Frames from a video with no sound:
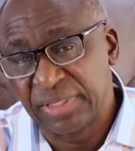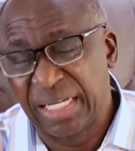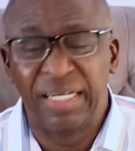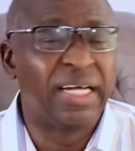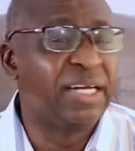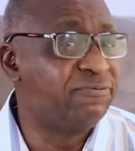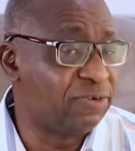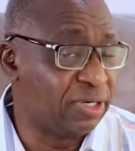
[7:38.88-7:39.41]
an
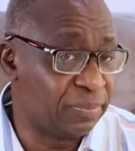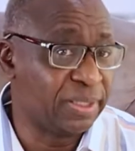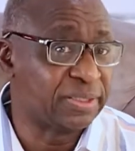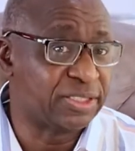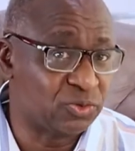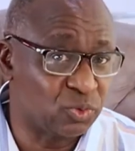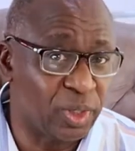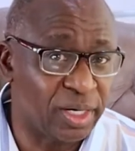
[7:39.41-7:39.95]
adverb
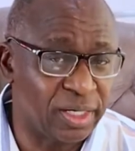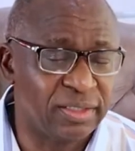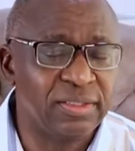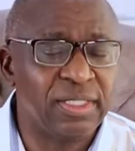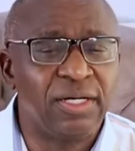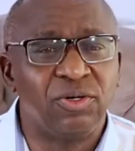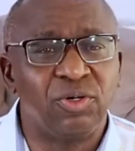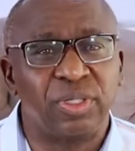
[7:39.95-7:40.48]
as it were
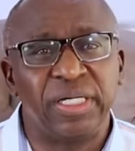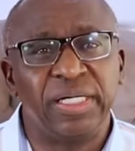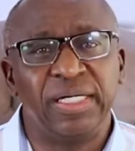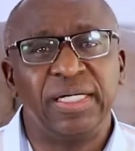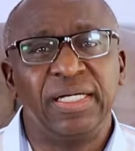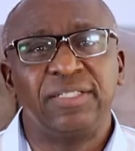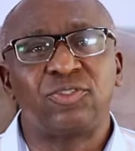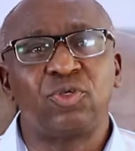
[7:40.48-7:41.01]

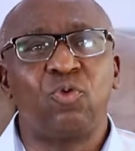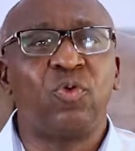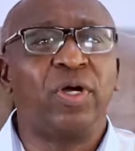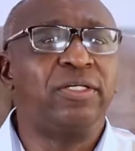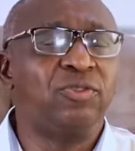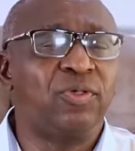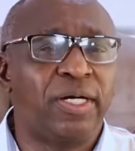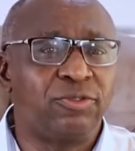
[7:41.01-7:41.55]
okay so
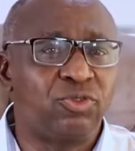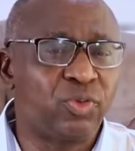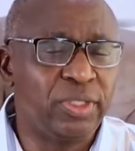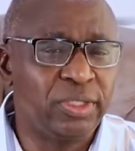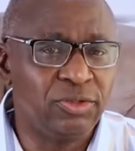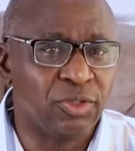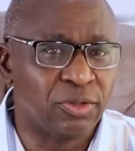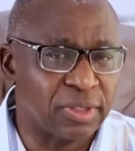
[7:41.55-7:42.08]
when you are
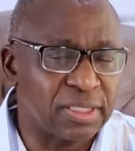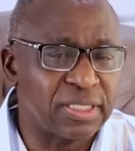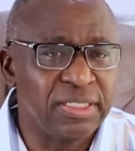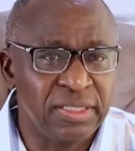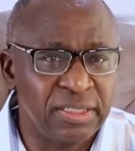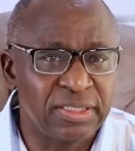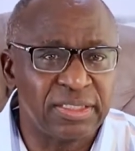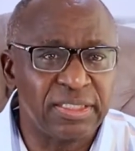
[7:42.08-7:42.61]
doing your
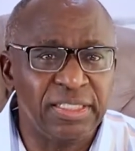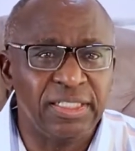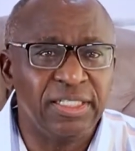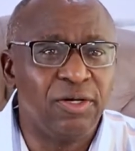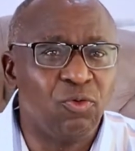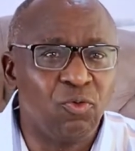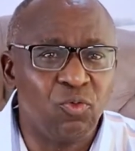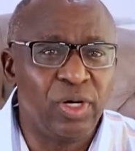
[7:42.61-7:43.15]
things in
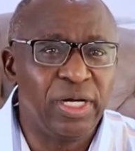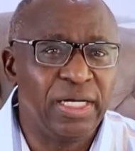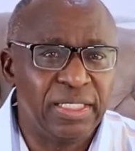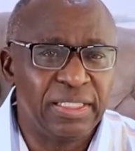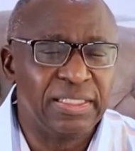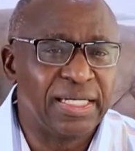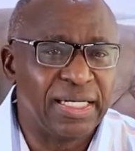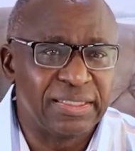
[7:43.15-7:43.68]
a way
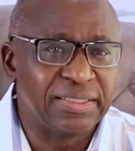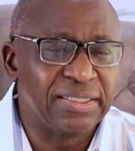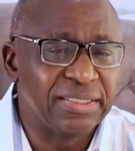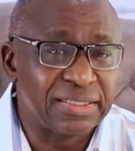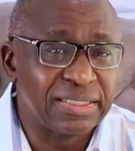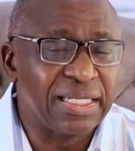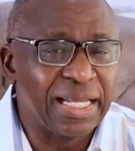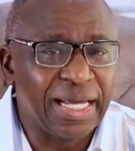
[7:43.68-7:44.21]
that
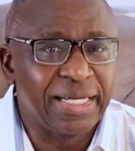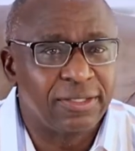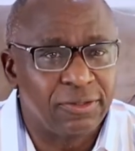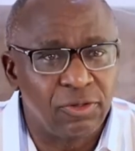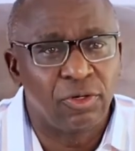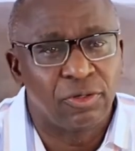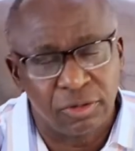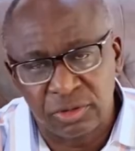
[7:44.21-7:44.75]
is like
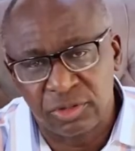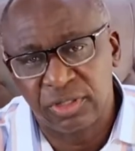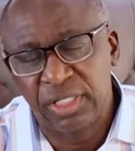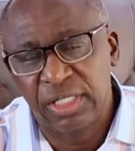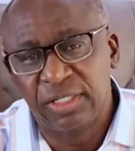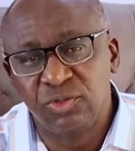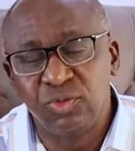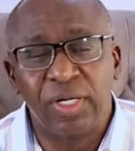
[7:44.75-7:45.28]
god
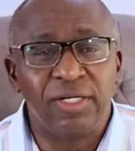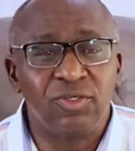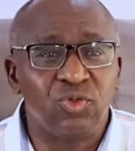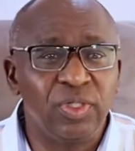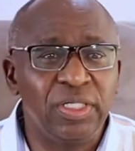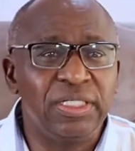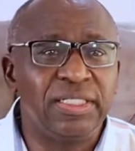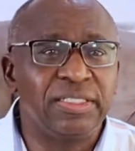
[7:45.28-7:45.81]
you are
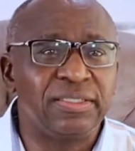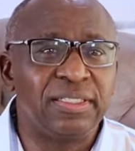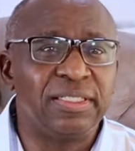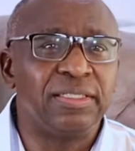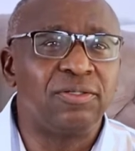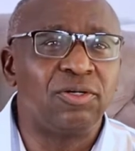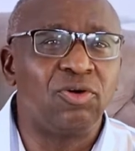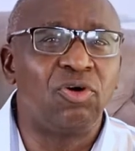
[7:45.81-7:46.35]
doing it
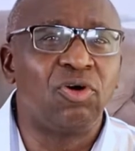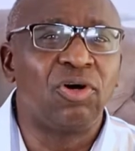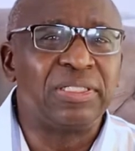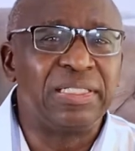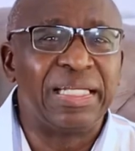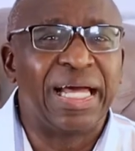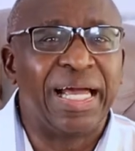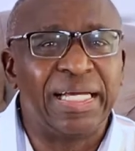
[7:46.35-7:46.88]

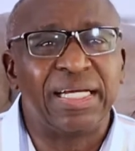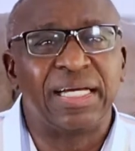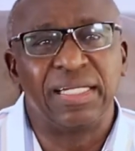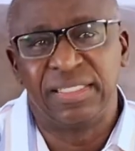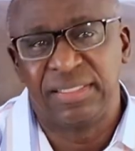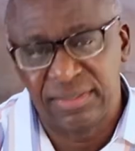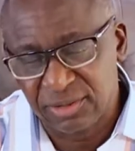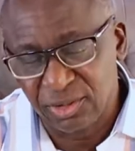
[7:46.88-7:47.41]
god
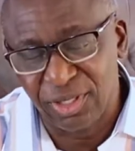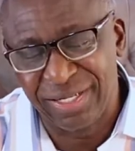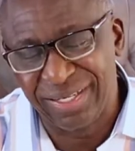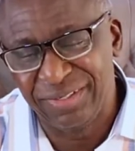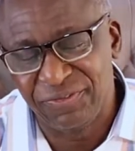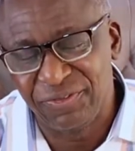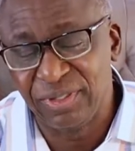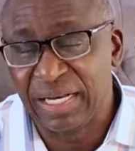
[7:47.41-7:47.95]
likely
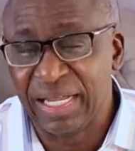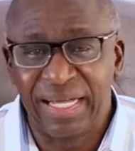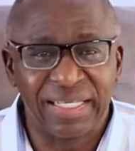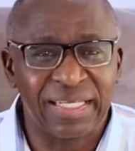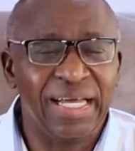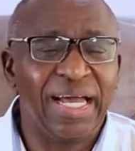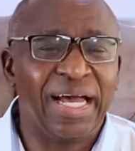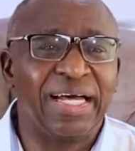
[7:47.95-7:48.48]
okay if you
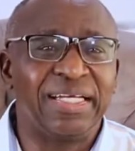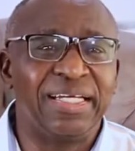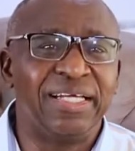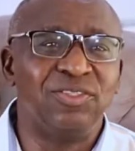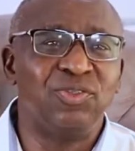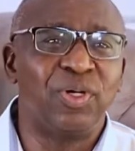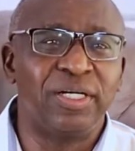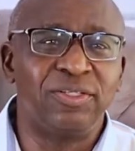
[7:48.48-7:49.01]
like and
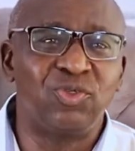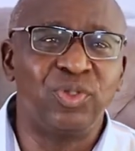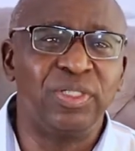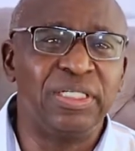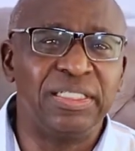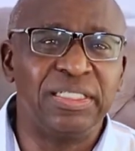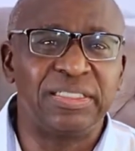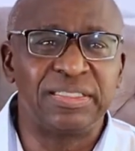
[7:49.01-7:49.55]
then you are
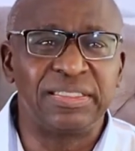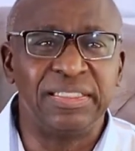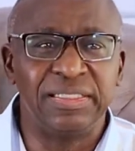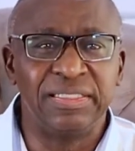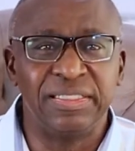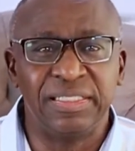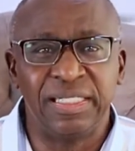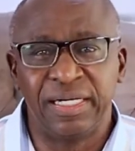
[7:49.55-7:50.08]
doing it
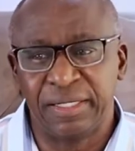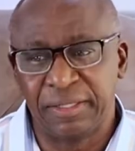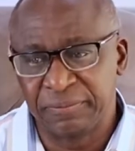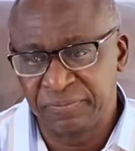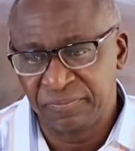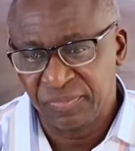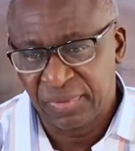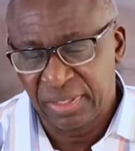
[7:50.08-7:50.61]
in uh,
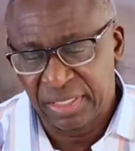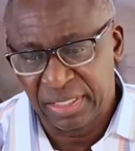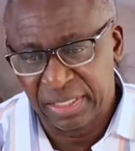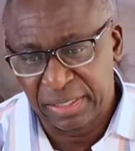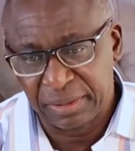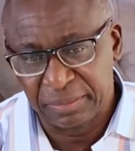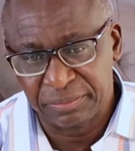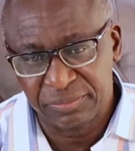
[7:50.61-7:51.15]

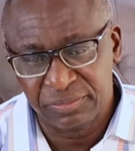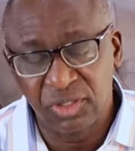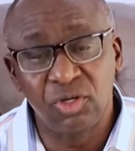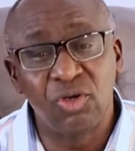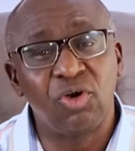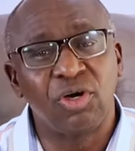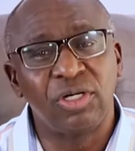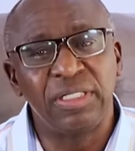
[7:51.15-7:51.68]
um,
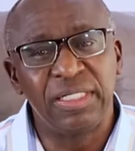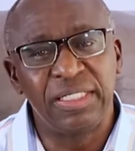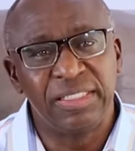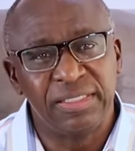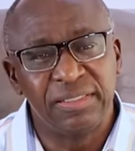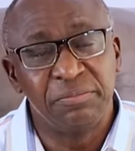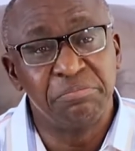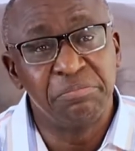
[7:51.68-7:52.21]

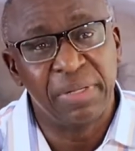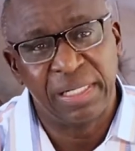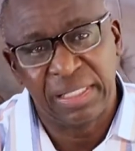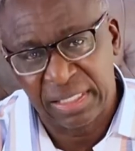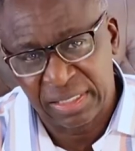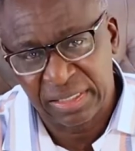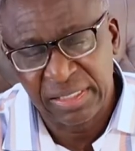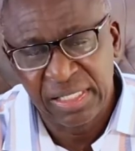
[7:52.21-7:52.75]
godly
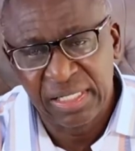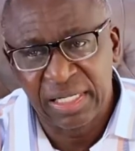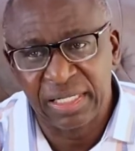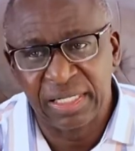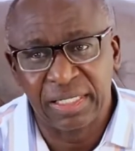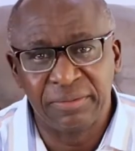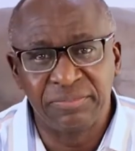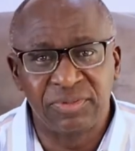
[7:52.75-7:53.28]
manner
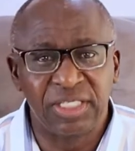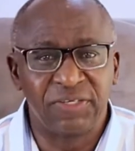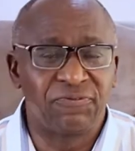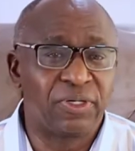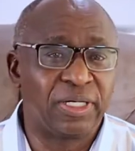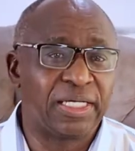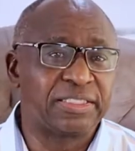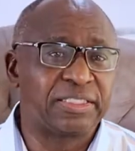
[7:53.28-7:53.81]
um, take
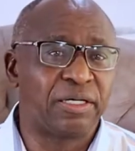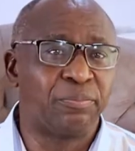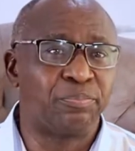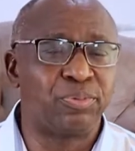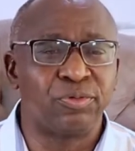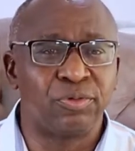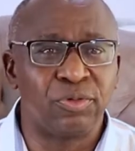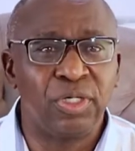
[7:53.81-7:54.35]
for
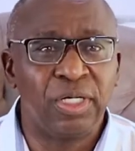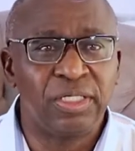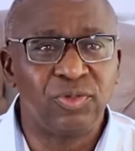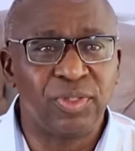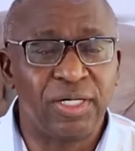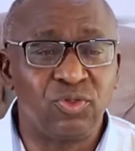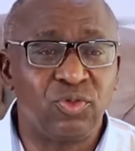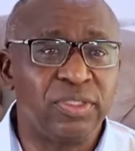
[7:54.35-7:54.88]
example
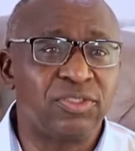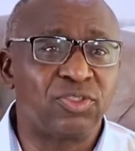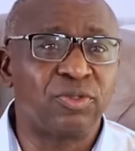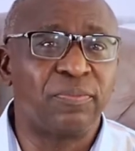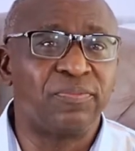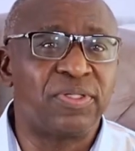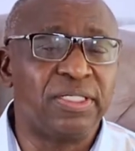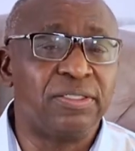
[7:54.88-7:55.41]
you are doing
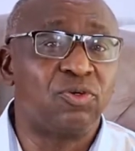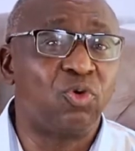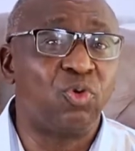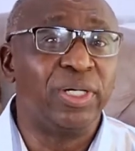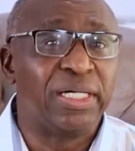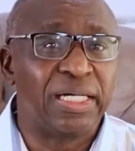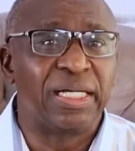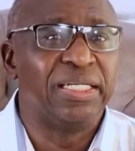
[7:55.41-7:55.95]
something
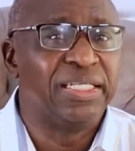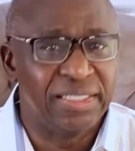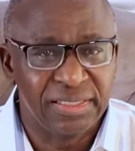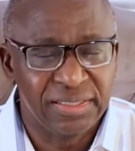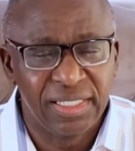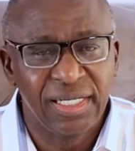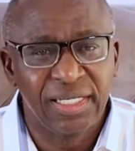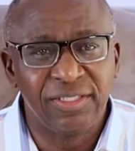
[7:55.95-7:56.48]
quickly
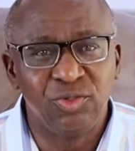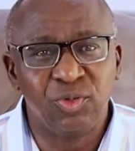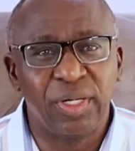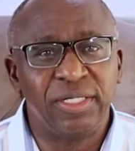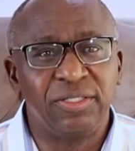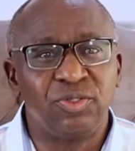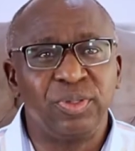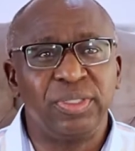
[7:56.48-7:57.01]
you
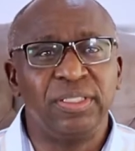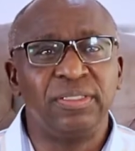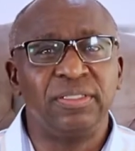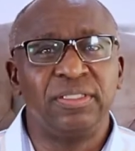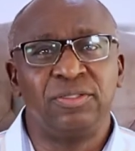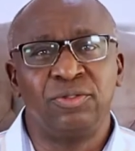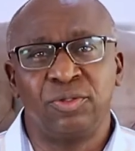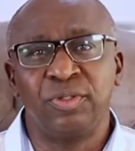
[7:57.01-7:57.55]
are doing
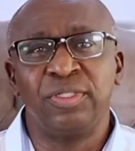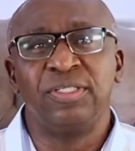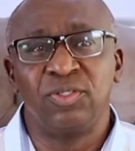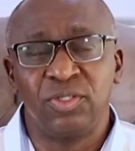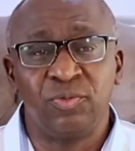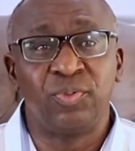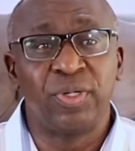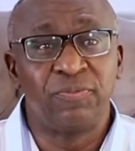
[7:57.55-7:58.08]
you know
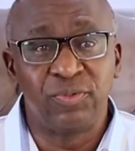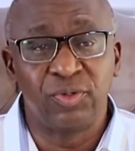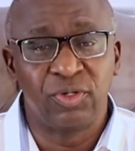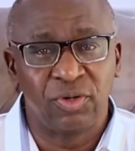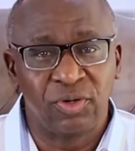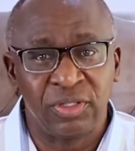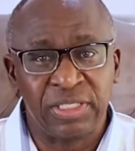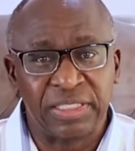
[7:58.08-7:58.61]
in,
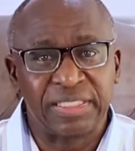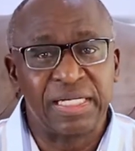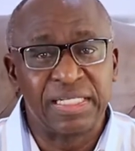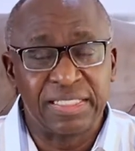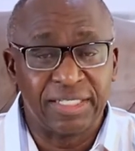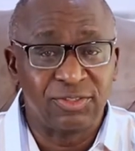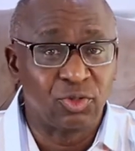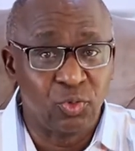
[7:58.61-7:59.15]
everybody understand
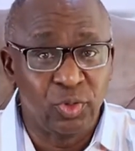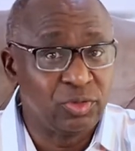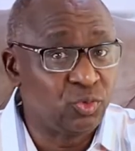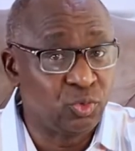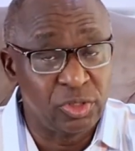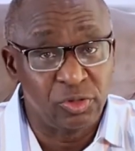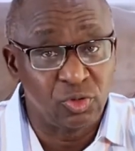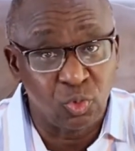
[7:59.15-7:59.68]
it has to
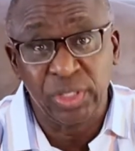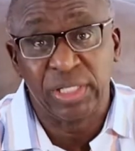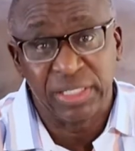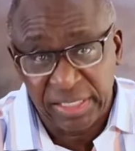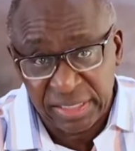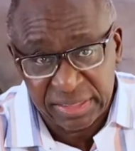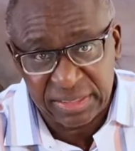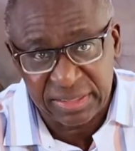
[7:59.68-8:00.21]
do with
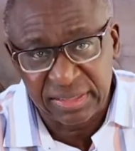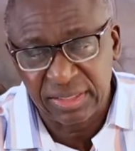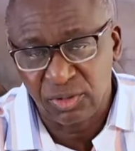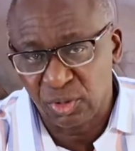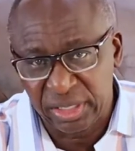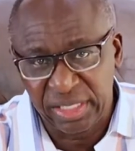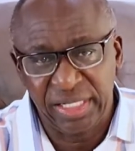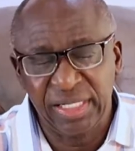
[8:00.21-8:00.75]
quickness
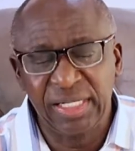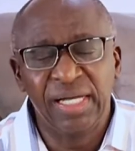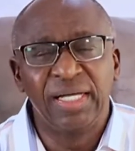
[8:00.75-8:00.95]
okay